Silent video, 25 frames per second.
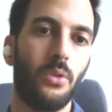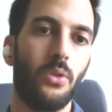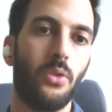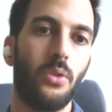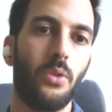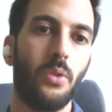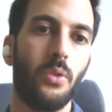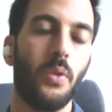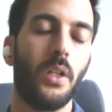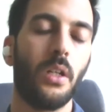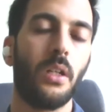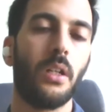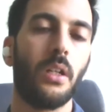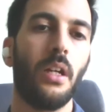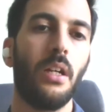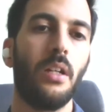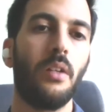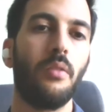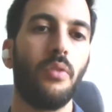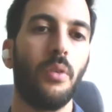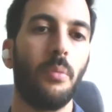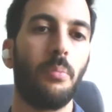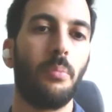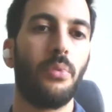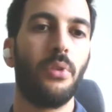doing kind
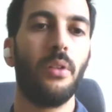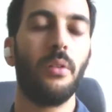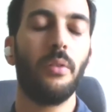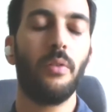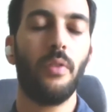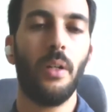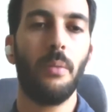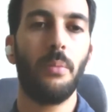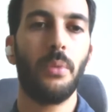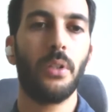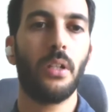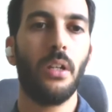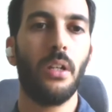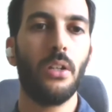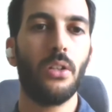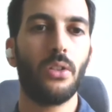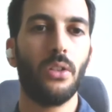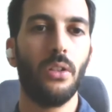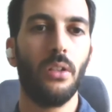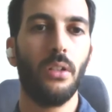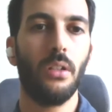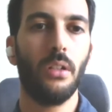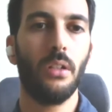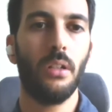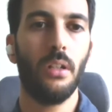of a
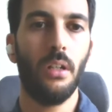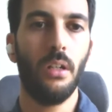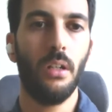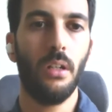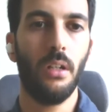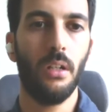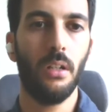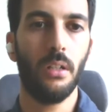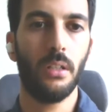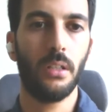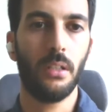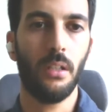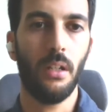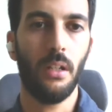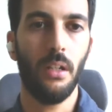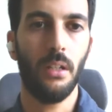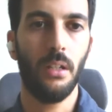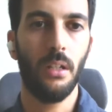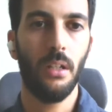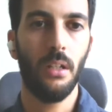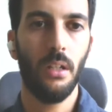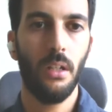prefabrication style